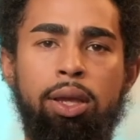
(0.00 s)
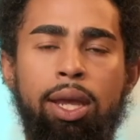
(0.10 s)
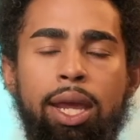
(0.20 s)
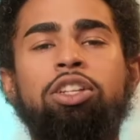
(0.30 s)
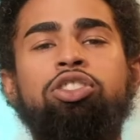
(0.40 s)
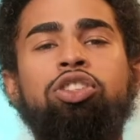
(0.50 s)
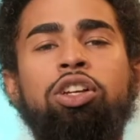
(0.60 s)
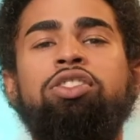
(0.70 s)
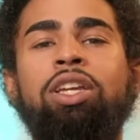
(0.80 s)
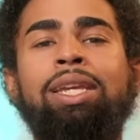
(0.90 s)
It's
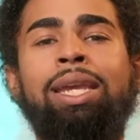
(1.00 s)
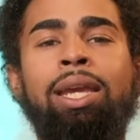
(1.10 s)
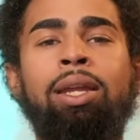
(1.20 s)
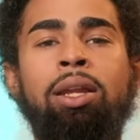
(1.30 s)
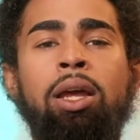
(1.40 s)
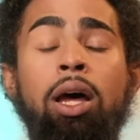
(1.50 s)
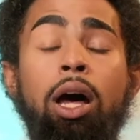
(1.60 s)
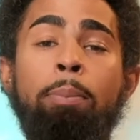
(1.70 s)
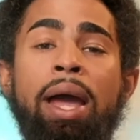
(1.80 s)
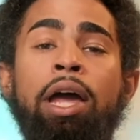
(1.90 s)
just, again, a
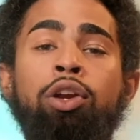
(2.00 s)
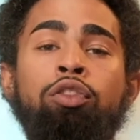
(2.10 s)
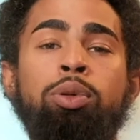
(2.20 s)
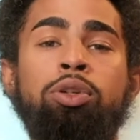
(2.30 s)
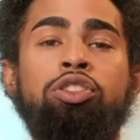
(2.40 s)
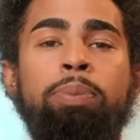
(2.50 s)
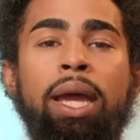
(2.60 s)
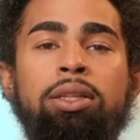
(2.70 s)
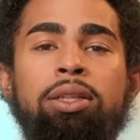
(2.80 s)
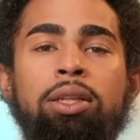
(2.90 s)
matter of perspective.